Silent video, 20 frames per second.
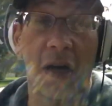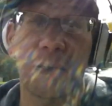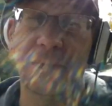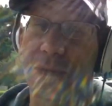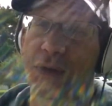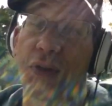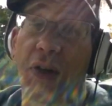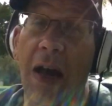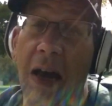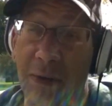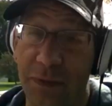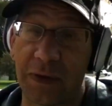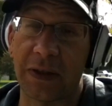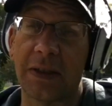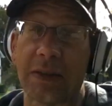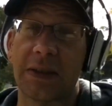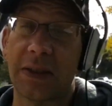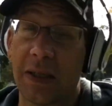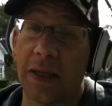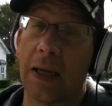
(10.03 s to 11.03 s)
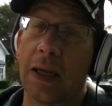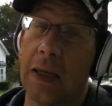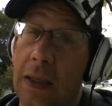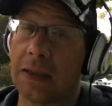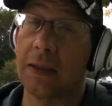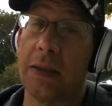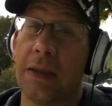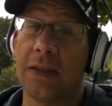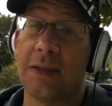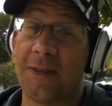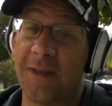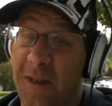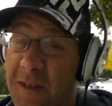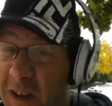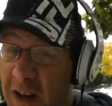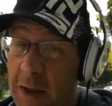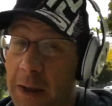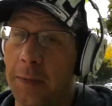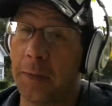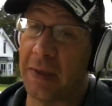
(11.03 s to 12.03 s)
a lot of traffic today. It's
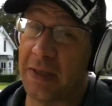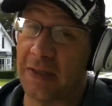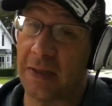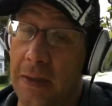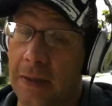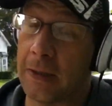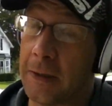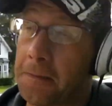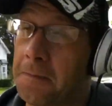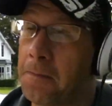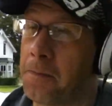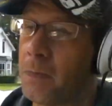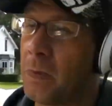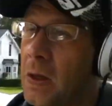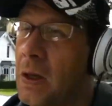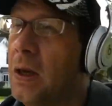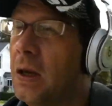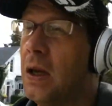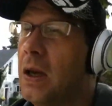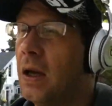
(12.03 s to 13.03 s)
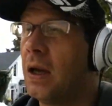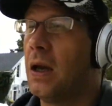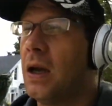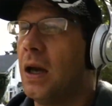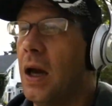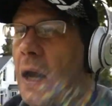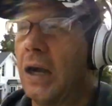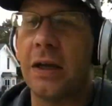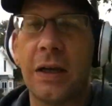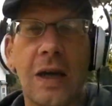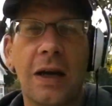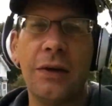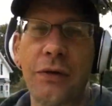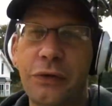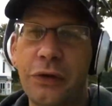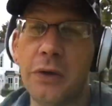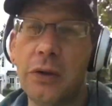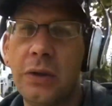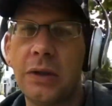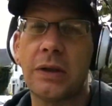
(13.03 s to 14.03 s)
very busy. How you guys
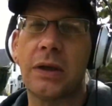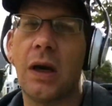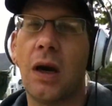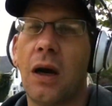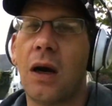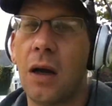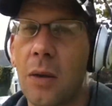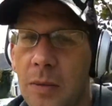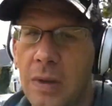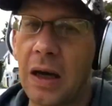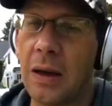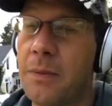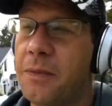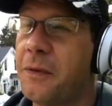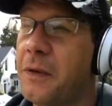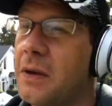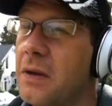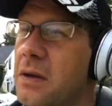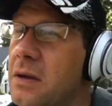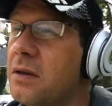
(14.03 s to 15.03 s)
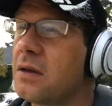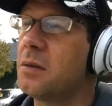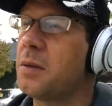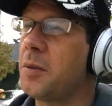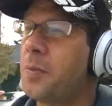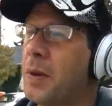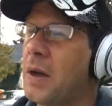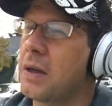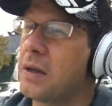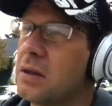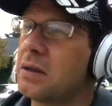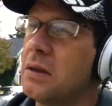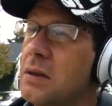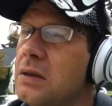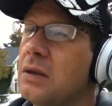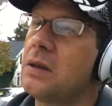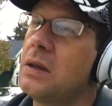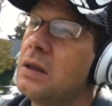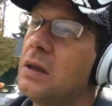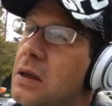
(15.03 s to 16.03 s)
doing? Um, I'm feeling a little bit better.
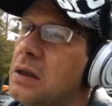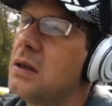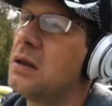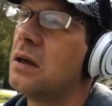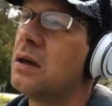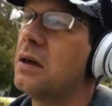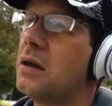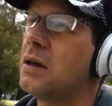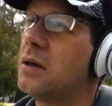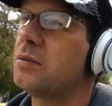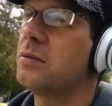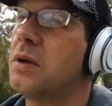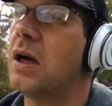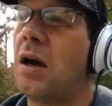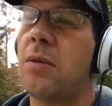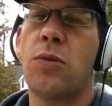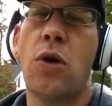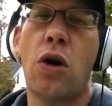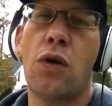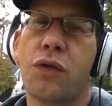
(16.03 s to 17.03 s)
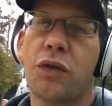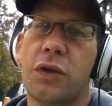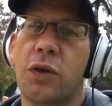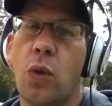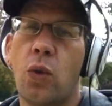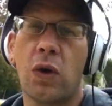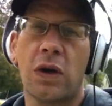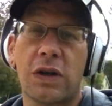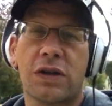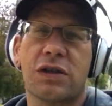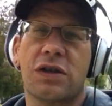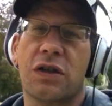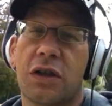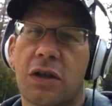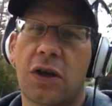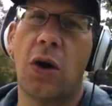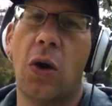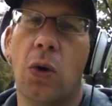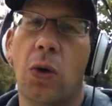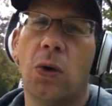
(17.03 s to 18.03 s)
Um, I'm over the worst of the
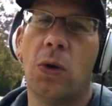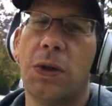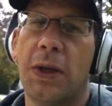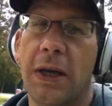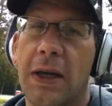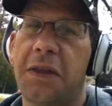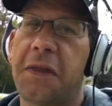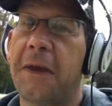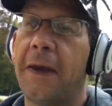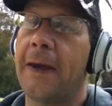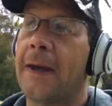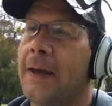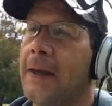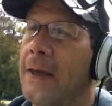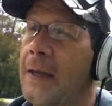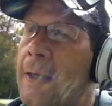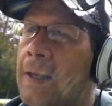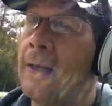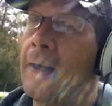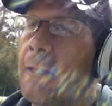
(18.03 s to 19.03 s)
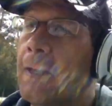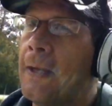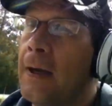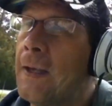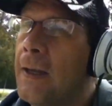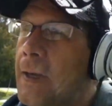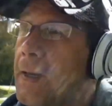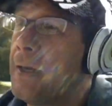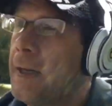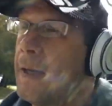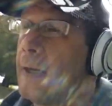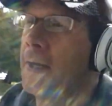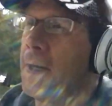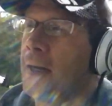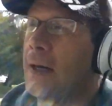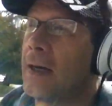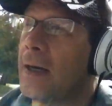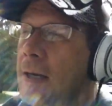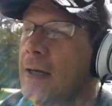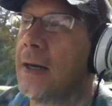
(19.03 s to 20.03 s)
cold, I think.
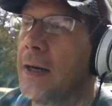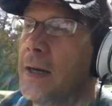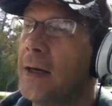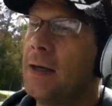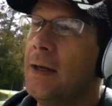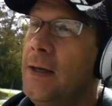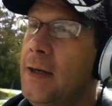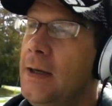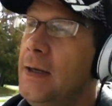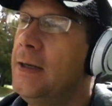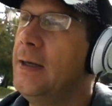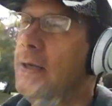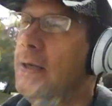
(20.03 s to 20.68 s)
Uh,